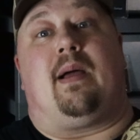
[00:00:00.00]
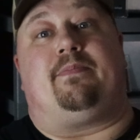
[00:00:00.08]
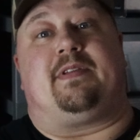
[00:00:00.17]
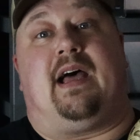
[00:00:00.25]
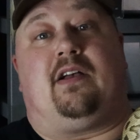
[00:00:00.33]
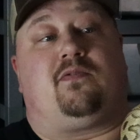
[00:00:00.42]

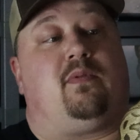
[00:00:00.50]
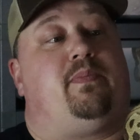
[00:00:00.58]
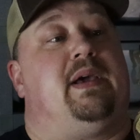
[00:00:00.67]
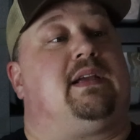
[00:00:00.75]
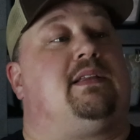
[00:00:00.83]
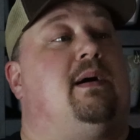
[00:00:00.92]
Reptiles, we
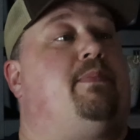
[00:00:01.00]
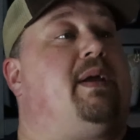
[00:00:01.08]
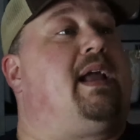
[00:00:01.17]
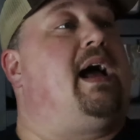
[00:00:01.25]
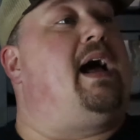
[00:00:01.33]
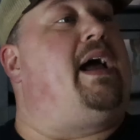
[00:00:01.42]
picked up a
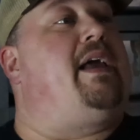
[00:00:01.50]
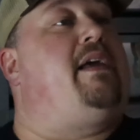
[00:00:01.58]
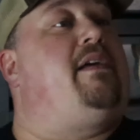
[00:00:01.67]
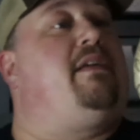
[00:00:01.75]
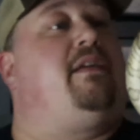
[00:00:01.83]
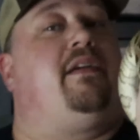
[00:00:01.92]
guy
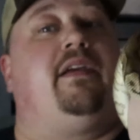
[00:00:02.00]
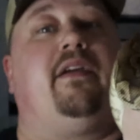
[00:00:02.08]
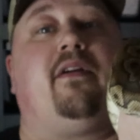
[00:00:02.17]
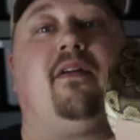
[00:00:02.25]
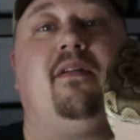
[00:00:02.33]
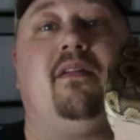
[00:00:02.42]

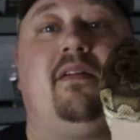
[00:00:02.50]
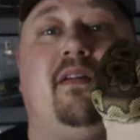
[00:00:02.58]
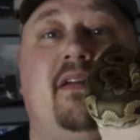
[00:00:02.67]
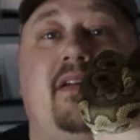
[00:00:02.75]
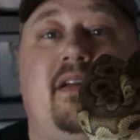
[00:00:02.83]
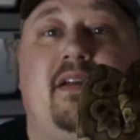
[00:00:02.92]
here,
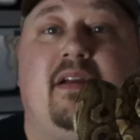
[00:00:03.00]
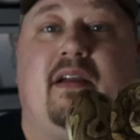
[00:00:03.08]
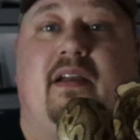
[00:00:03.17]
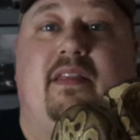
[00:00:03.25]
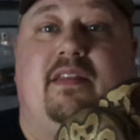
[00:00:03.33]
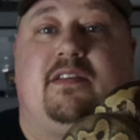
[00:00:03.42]

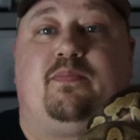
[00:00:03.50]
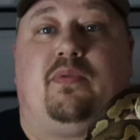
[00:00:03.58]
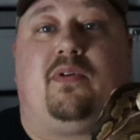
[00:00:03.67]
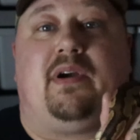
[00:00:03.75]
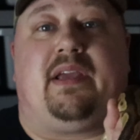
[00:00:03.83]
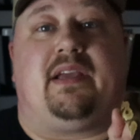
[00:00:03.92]
and this
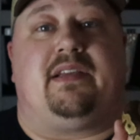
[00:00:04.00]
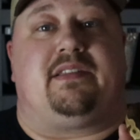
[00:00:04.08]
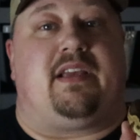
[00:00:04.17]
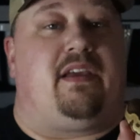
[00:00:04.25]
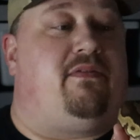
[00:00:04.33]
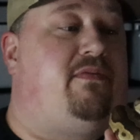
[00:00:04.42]
boy
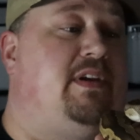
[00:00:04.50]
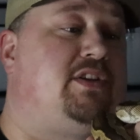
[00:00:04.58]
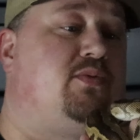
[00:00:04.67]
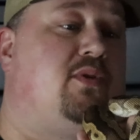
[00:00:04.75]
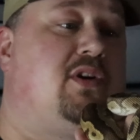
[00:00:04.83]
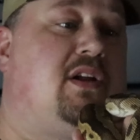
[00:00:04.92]
is a
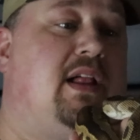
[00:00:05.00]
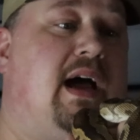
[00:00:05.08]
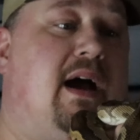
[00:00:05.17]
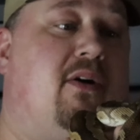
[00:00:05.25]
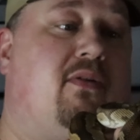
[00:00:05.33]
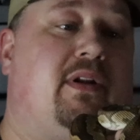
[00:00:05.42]
visual
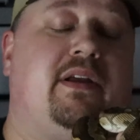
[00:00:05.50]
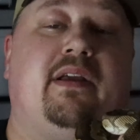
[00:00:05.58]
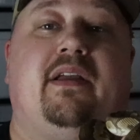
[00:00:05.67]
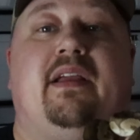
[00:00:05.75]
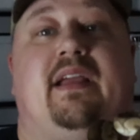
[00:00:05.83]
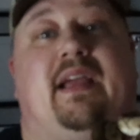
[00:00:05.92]
clown,
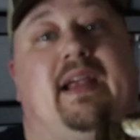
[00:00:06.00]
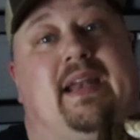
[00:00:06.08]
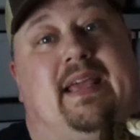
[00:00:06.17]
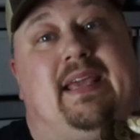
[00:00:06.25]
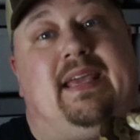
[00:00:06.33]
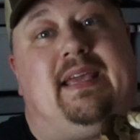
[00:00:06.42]

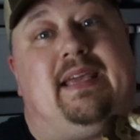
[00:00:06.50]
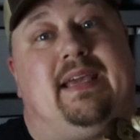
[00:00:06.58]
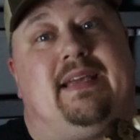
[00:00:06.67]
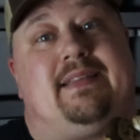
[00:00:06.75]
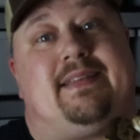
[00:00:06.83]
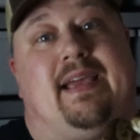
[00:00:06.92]
and he
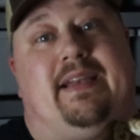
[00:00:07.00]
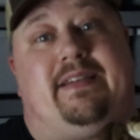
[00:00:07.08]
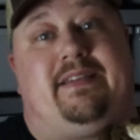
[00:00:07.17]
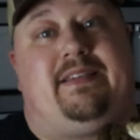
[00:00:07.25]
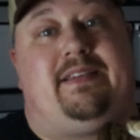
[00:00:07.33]
is a